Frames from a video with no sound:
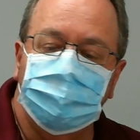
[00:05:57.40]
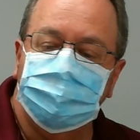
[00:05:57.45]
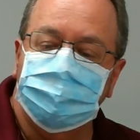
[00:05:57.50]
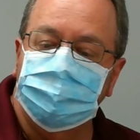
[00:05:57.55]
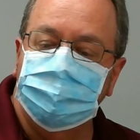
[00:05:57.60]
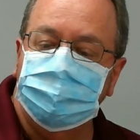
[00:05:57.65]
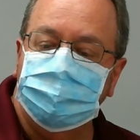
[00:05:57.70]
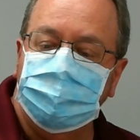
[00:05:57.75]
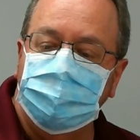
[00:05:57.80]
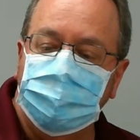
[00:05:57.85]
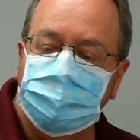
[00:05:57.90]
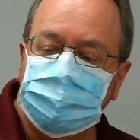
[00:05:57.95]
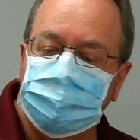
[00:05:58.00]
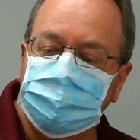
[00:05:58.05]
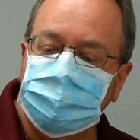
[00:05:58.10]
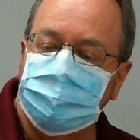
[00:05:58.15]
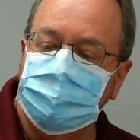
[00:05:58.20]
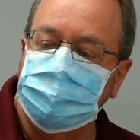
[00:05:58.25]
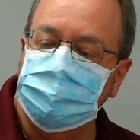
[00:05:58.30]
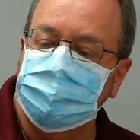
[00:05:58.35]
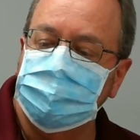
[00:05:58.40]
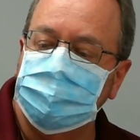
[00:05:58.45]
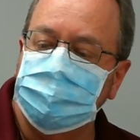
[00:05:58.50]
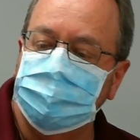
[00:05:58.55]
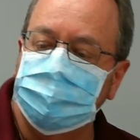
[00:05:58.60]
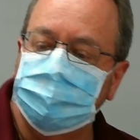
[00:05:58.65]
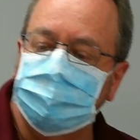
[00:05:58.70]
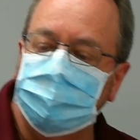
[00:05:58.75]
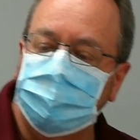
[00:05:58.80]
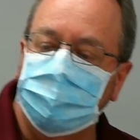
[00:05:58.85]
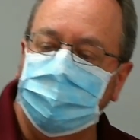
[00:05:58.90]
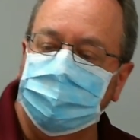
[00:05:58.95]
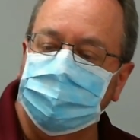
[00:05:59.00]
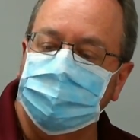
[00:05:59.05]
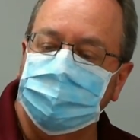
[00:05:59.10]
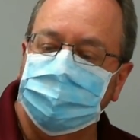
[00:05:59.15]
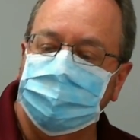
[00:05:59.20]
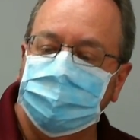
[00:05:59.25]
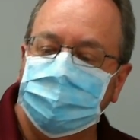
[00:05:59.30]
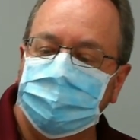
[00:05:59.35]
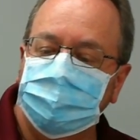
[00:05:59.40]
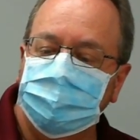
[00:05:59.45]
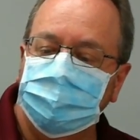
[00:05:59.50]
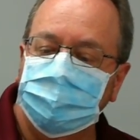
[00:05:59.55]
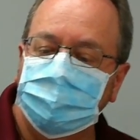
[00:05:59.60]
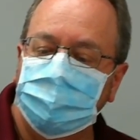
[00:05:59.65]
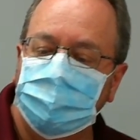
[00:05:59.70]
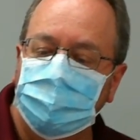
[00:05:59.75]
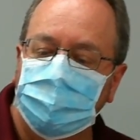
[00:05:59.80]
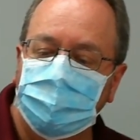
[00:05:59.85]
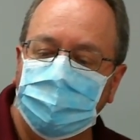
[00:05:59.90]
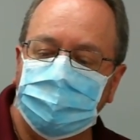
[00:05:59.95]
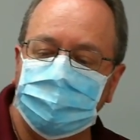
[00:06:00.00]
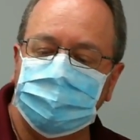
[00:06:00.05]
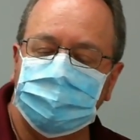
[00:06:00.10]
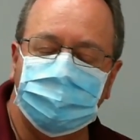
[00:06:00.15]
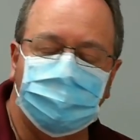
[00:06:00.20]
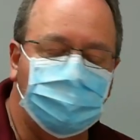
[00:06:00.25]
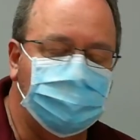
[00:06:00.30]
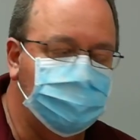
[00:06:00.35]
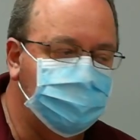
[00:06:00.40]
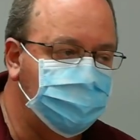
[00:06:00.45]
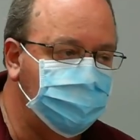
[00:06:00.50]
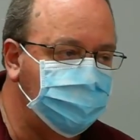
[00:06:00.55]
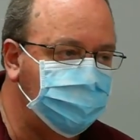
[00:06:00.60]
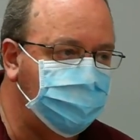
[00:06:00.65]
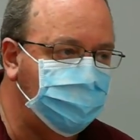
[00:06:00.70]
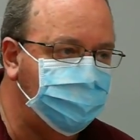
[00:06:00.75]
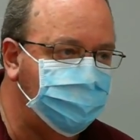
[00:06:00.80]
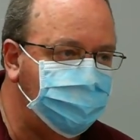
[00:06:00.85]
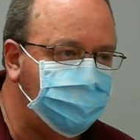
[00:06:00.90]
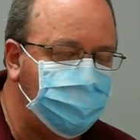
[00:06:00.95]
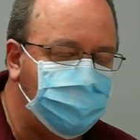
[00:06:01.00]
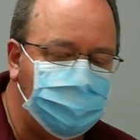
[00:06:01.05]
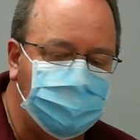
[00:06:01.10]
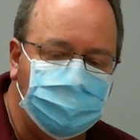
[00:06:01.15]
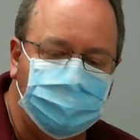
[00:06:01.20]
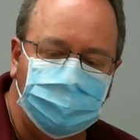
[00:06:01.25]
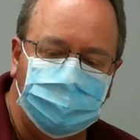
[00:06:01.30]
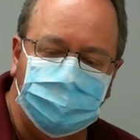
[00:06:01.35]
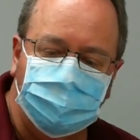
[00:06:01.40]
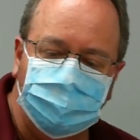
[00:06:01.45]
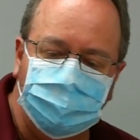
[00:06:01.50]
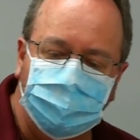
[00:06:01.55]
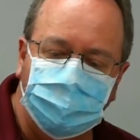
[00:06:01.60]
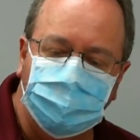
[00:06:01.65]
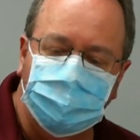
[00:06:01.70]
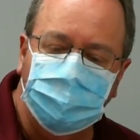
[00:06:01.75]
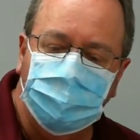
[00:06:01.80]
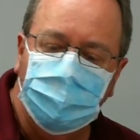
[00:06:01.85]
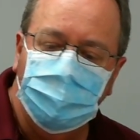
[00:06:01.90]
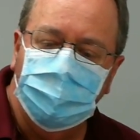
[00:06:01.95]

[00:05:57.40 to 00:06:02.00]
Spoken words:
to pinch these two together until I hear that vial in there